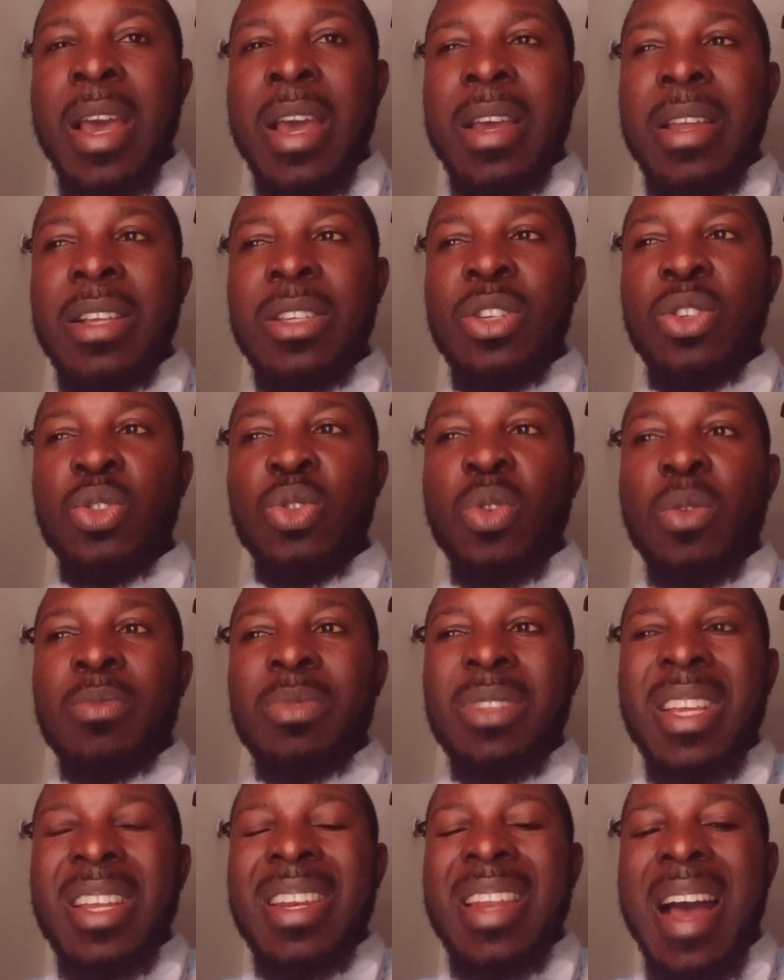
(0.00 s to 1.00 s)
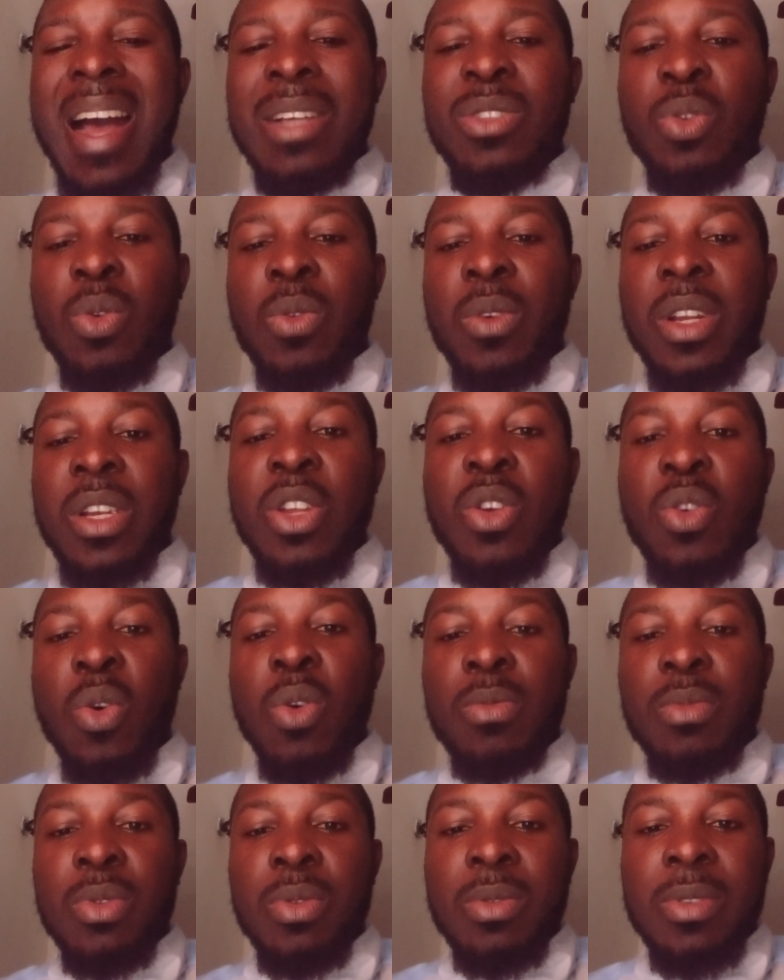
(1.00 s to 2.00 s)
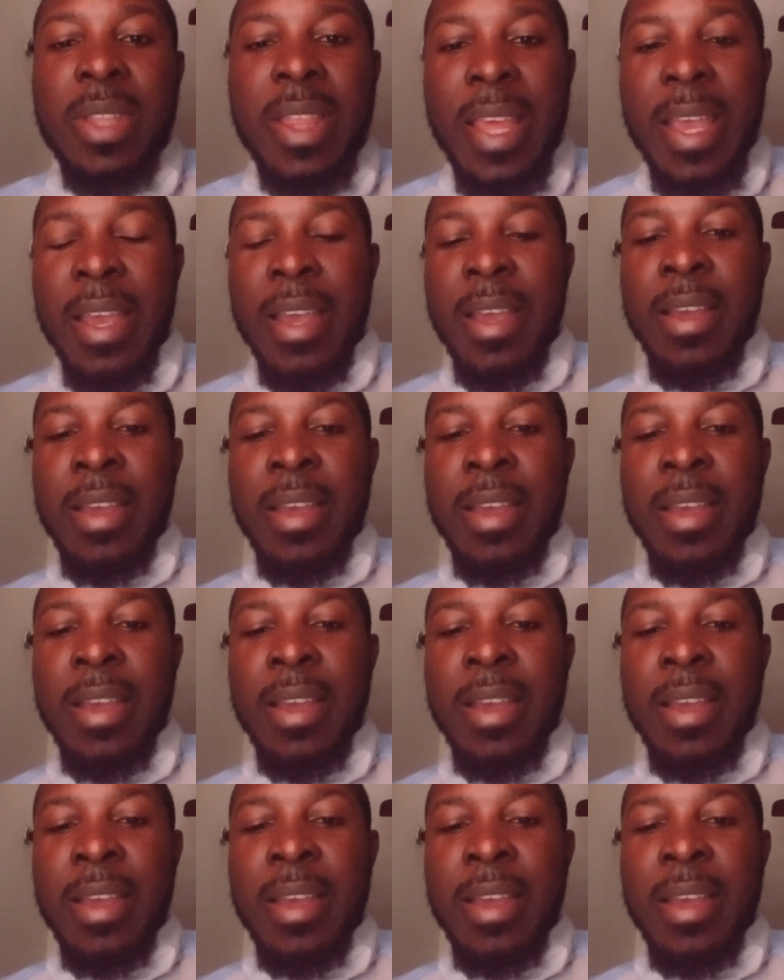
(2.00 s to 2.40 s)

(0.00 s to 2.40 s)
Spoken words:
This is something that has already come to stay.